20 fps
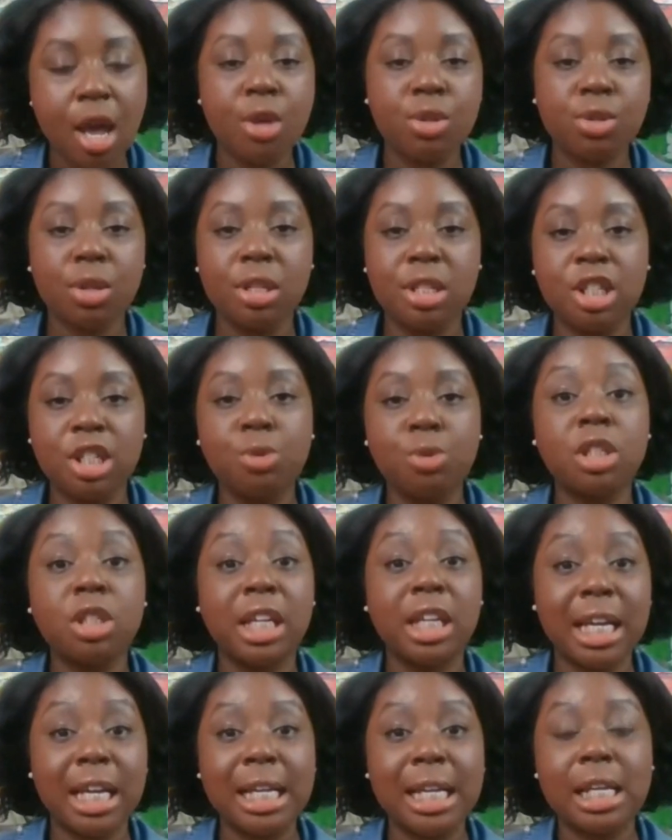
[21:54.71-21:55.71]
So she
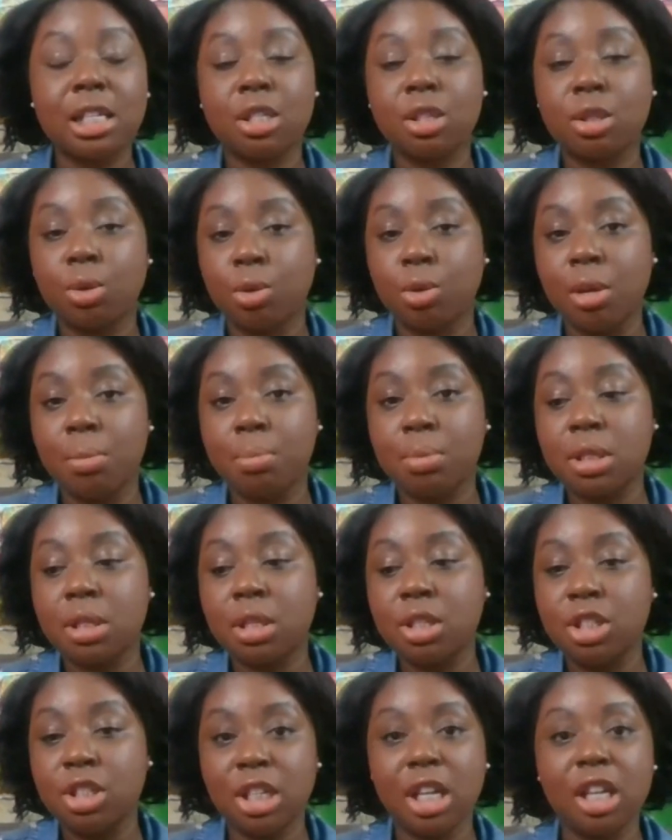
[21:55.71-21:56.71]
was getting
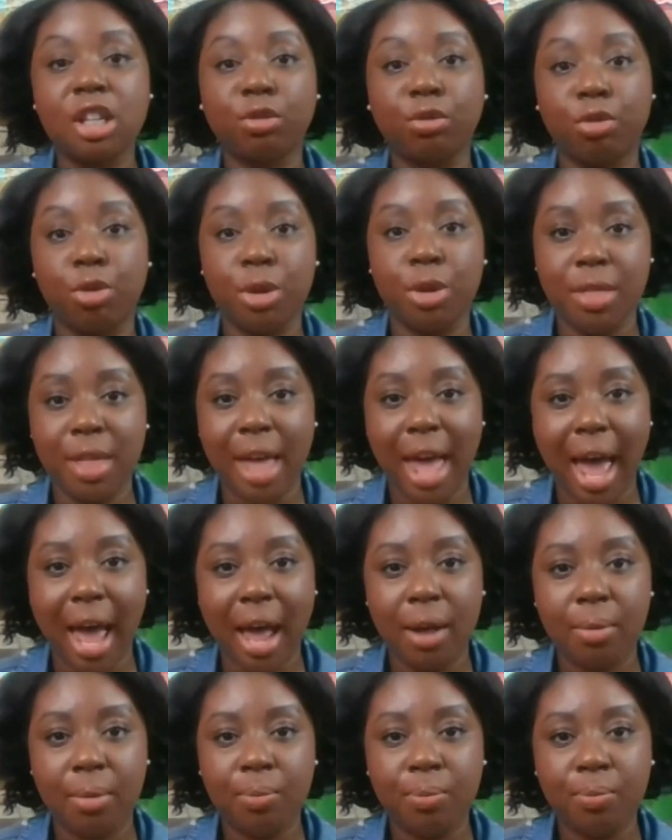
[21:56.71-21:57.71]
scripts just for that.